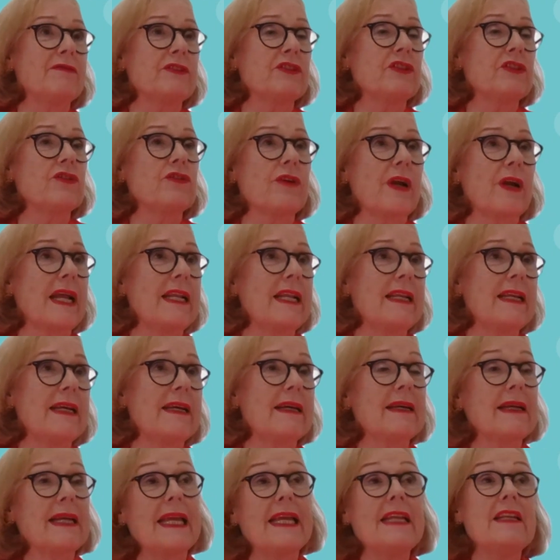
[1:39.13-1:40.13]

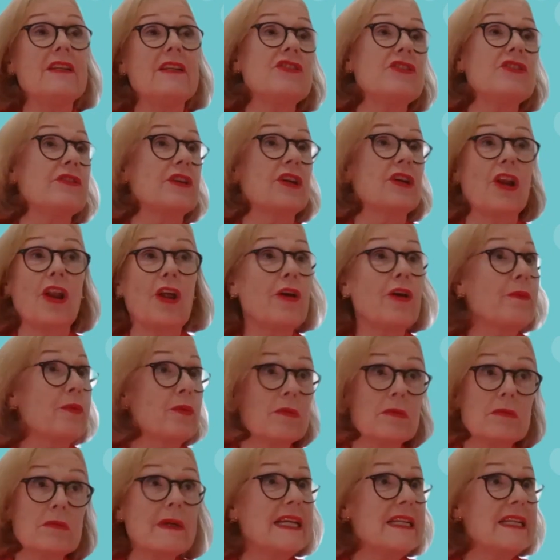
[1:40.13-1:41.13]
Australia into the
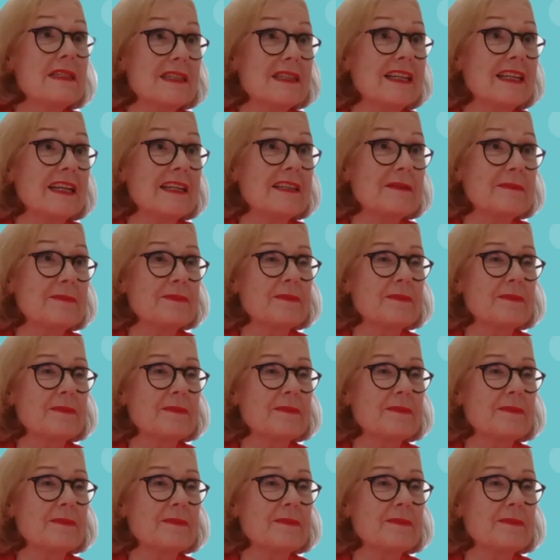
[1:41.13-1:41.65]
global internet.